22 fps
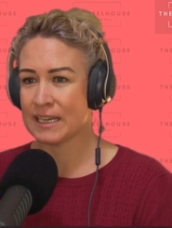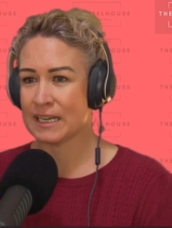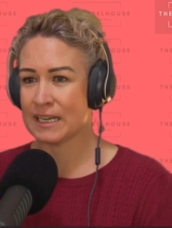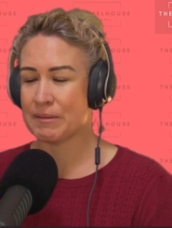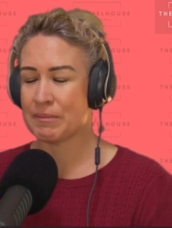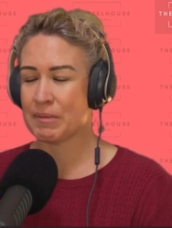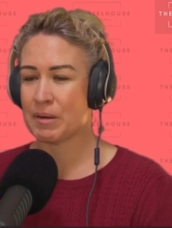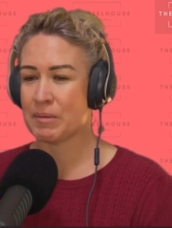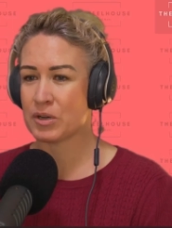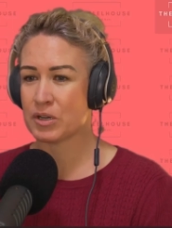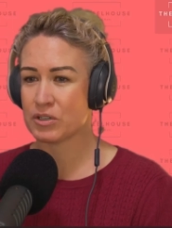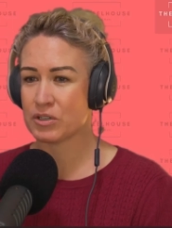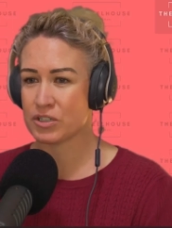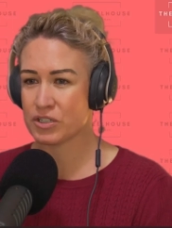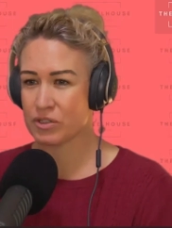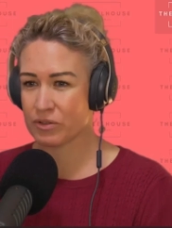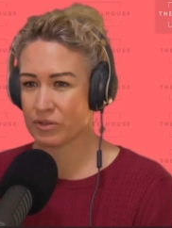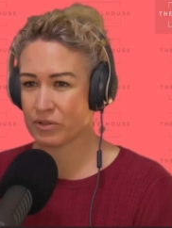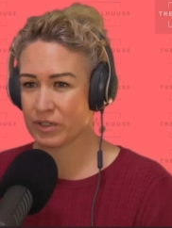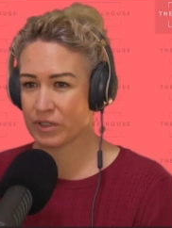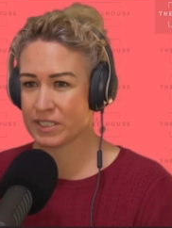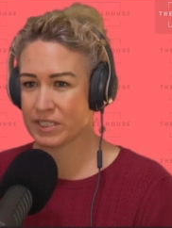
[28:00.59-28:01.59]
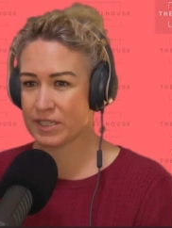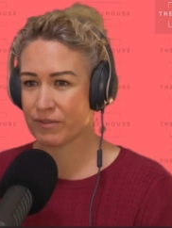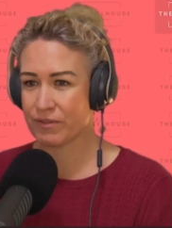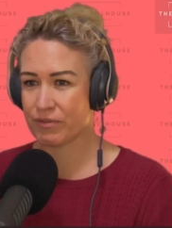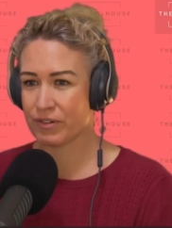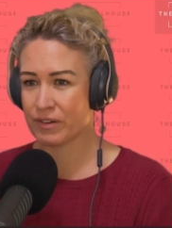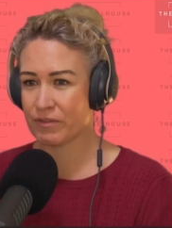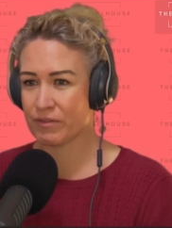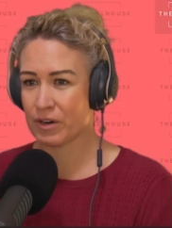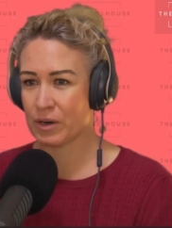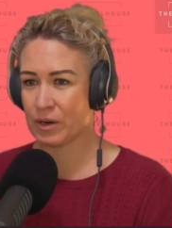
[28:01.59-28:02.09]
Um, I'm not sure they'll
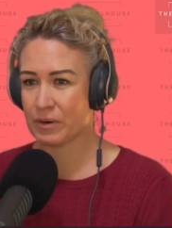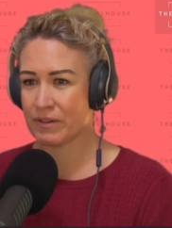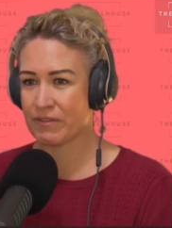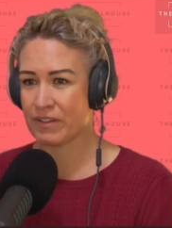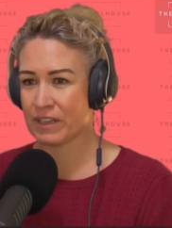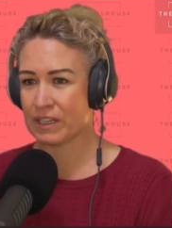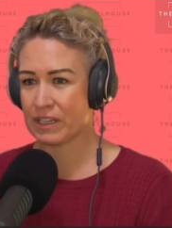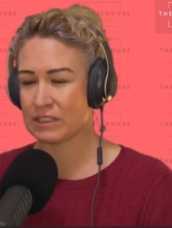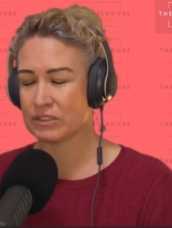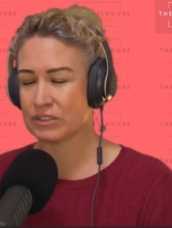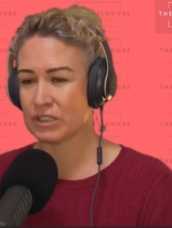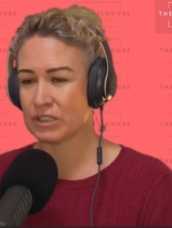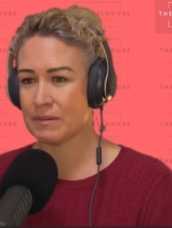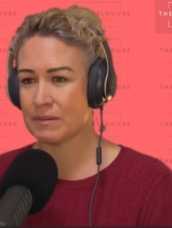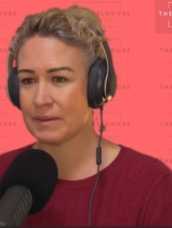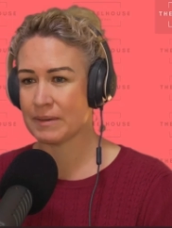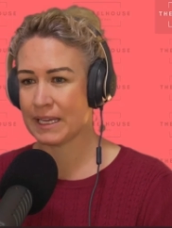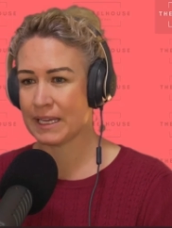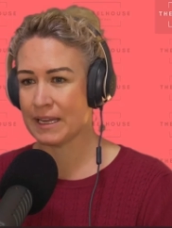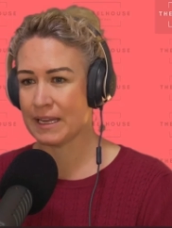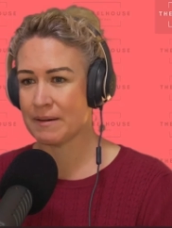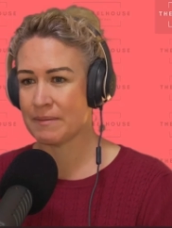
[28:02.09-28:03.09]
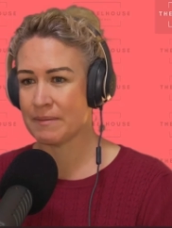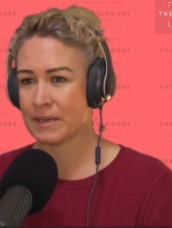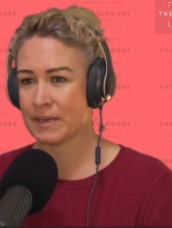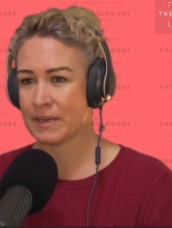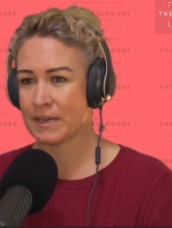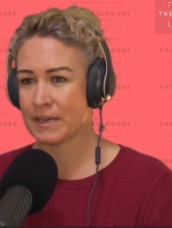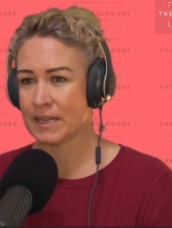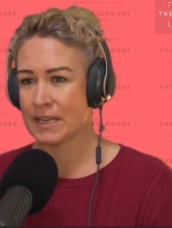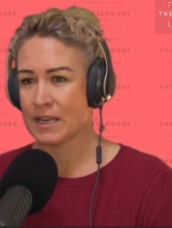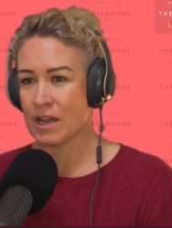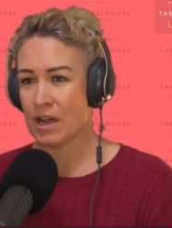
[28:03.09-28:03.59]
sit front row at a velodrome again,
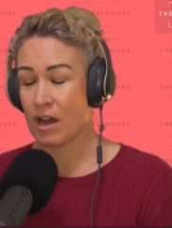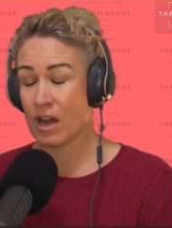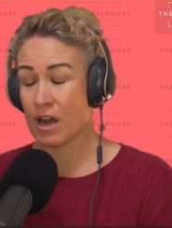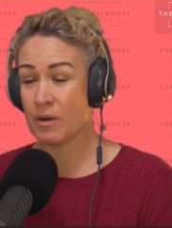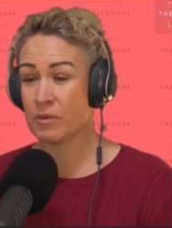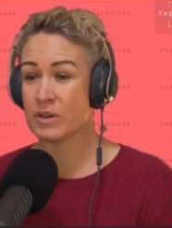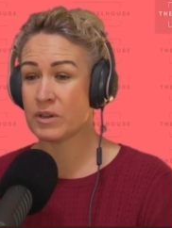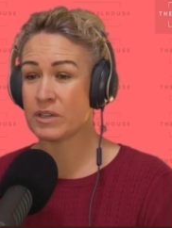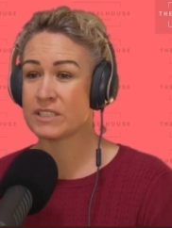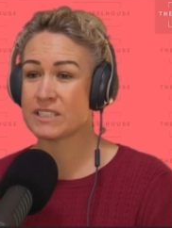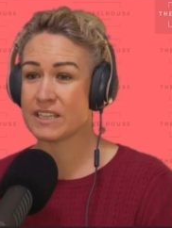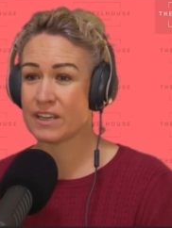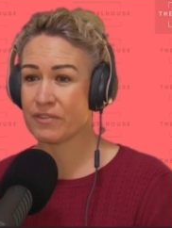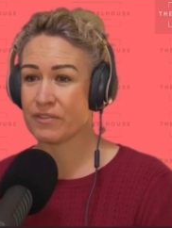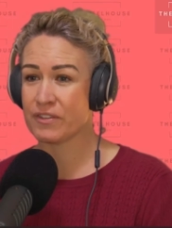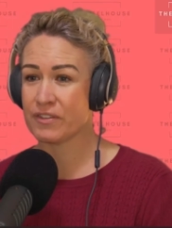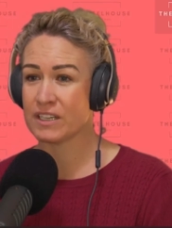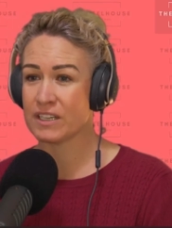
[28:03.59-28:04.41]
but I would